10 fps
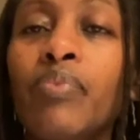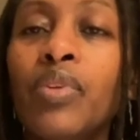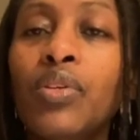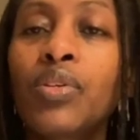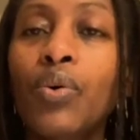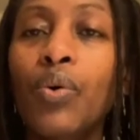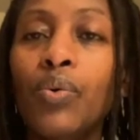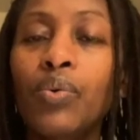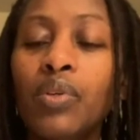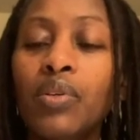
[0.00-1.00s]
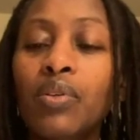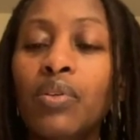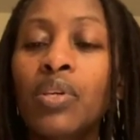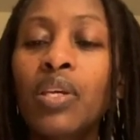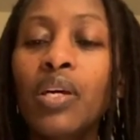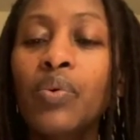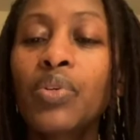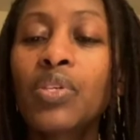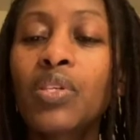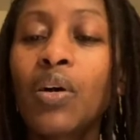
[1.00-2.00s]
So here was
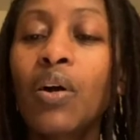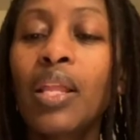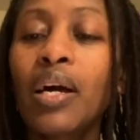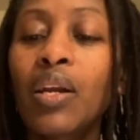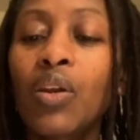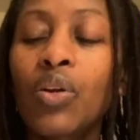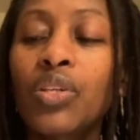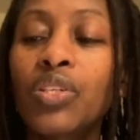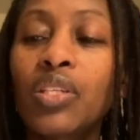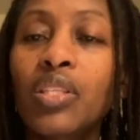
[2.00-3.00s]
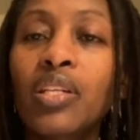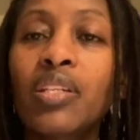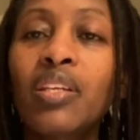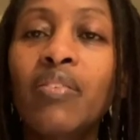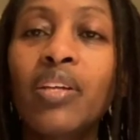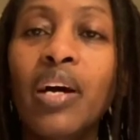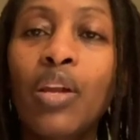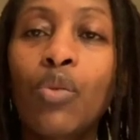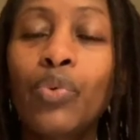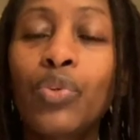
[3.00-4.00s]
Saul acknowledging that David had an
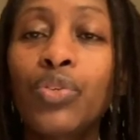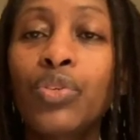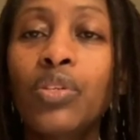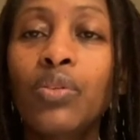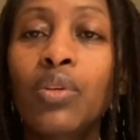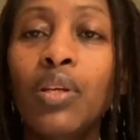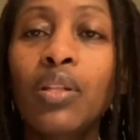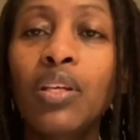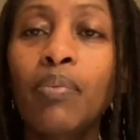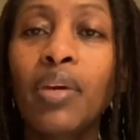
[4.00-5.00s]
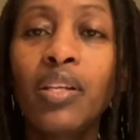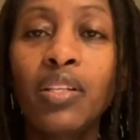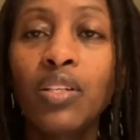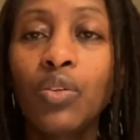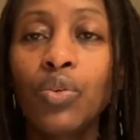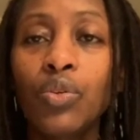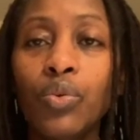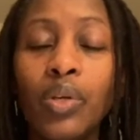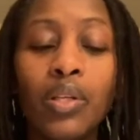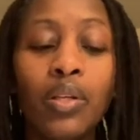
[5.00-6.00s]
opportunity to kill him and he did not
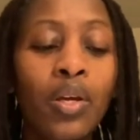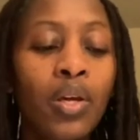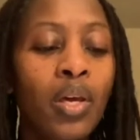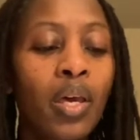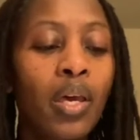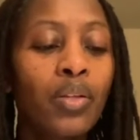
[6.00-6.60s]
do it.